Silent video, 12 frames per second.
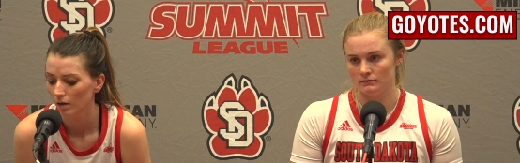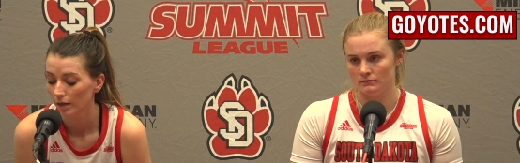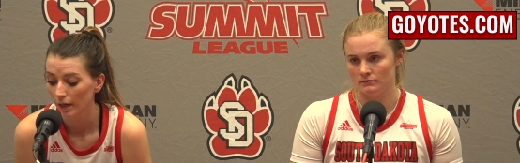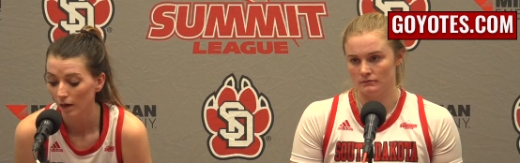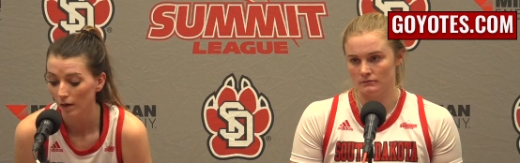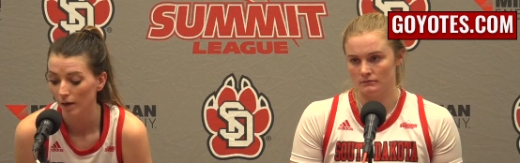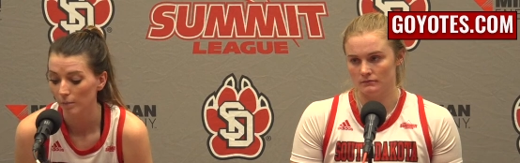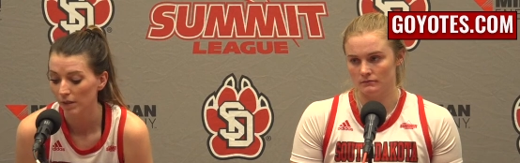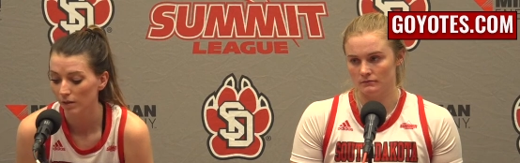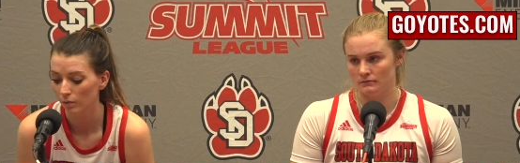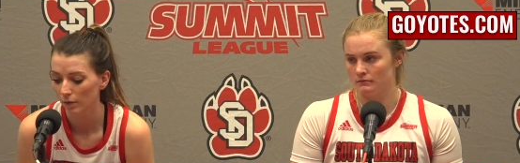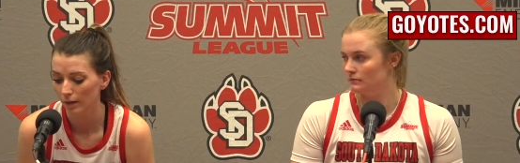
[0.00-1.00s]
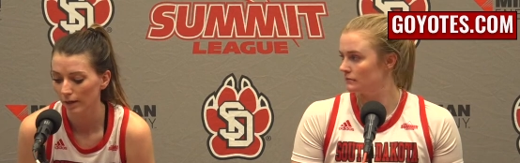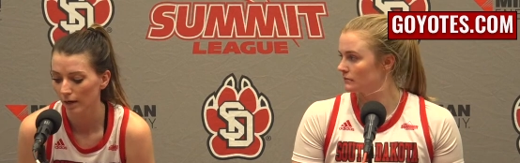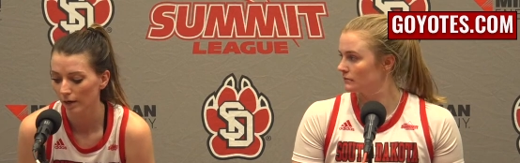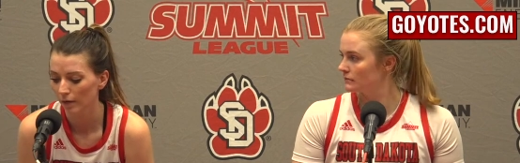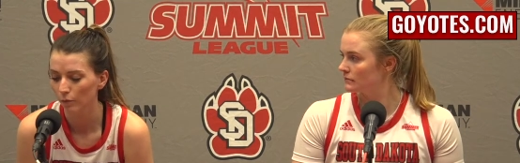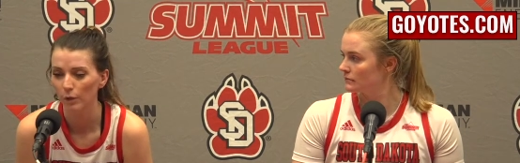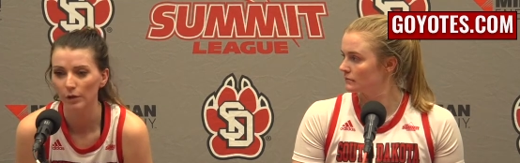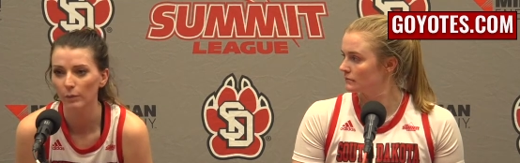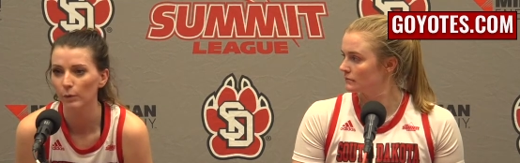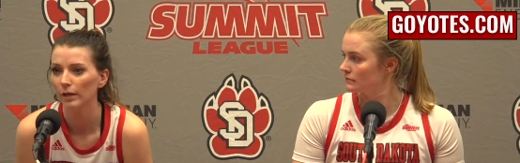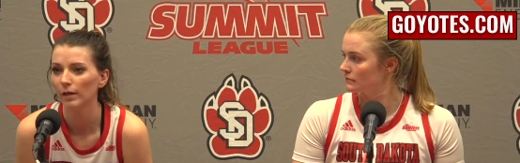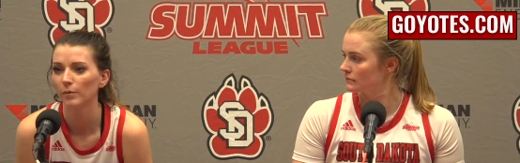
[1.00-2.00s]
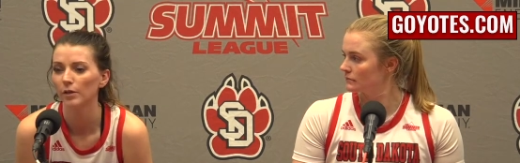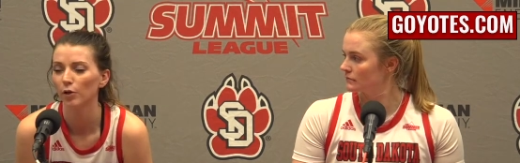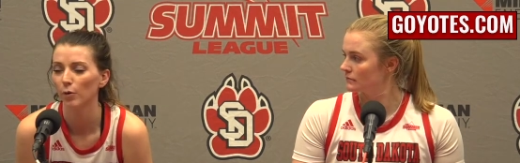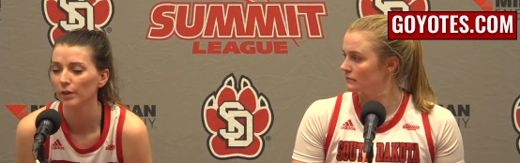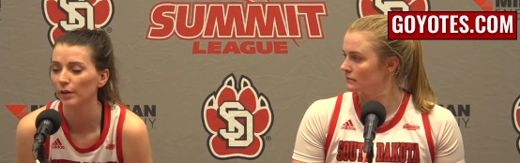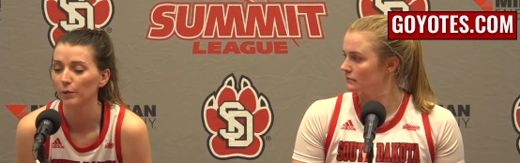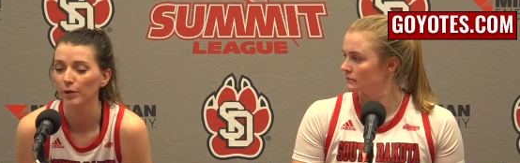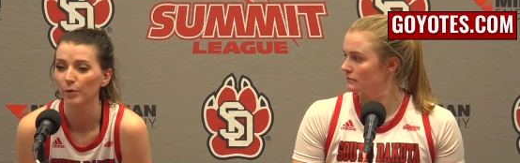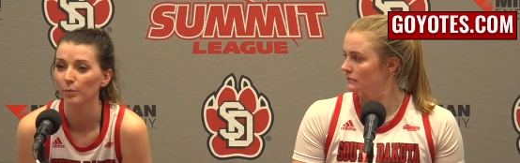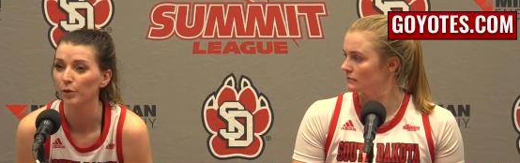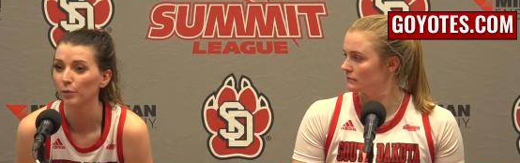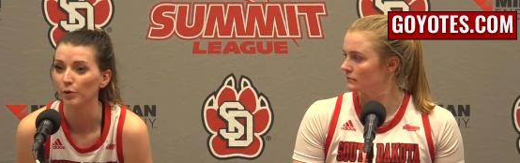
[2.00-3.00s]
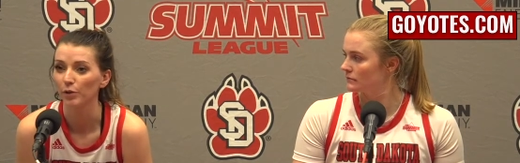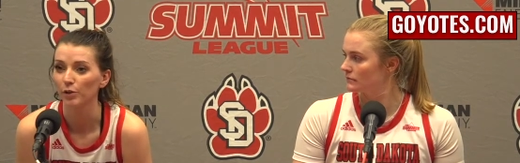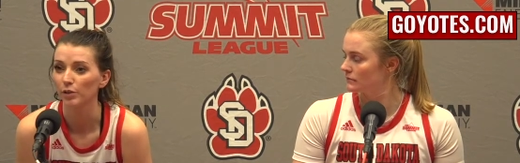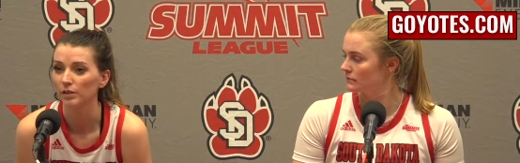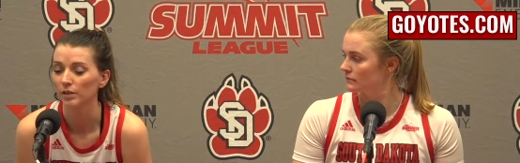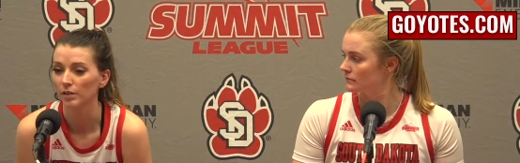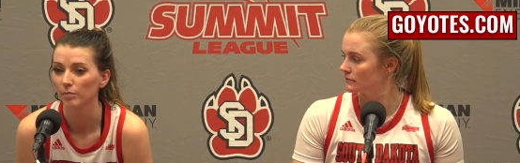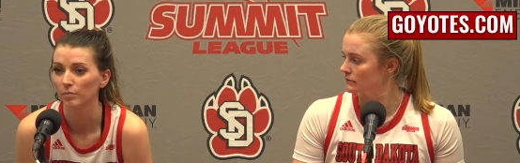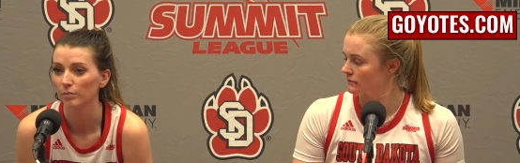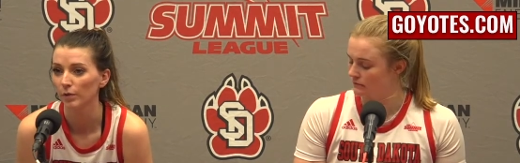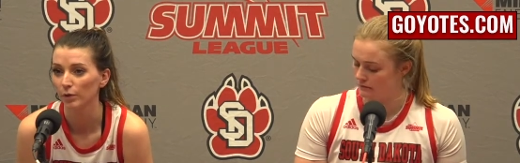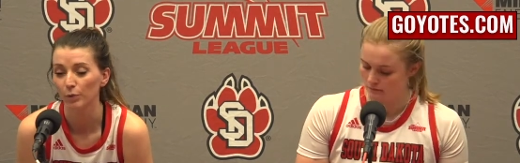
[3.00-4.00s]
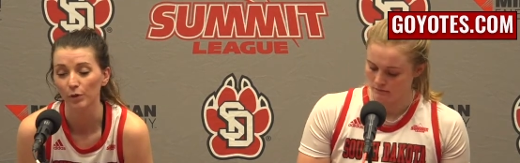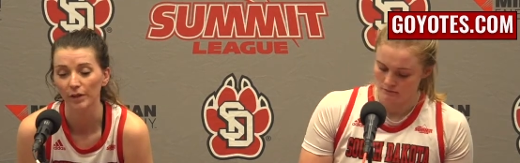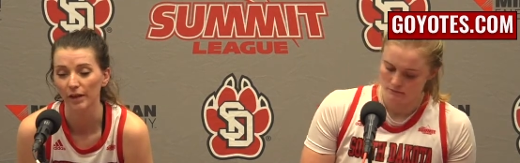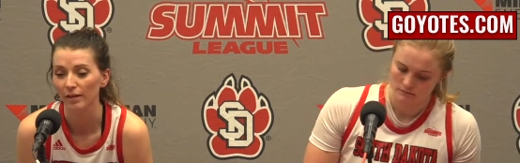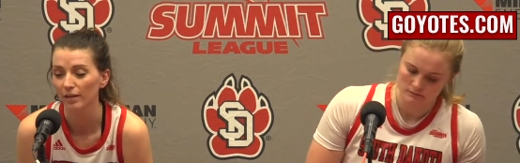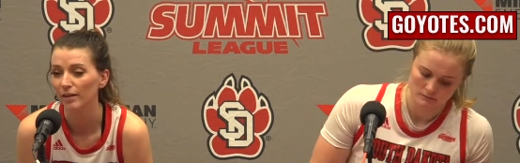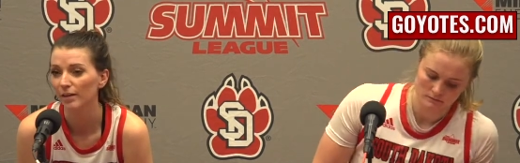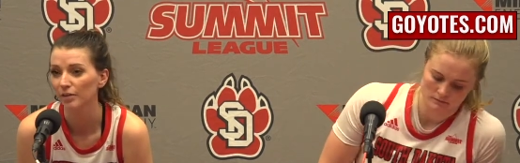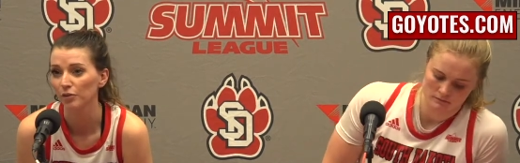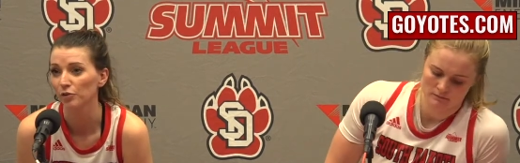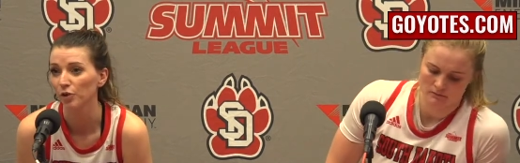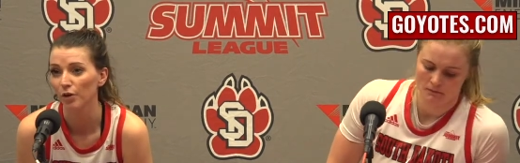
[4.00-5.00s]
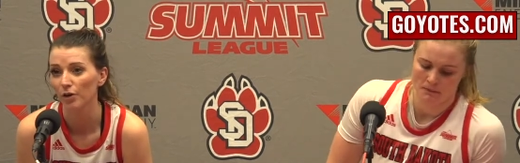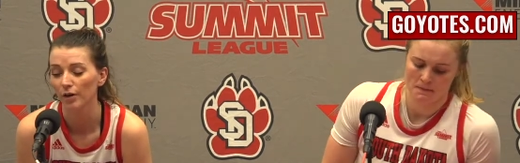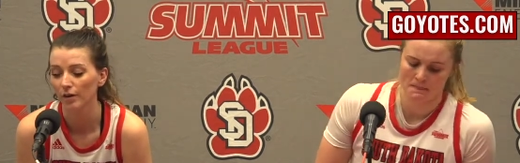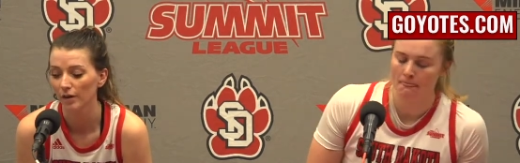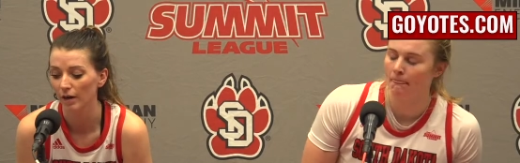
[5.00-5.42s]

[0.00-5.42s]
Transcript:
Speaker 1: Yeah, I mean, we kind of we, we came in knowing they were going to be a really good team. They're really athletic. They're long,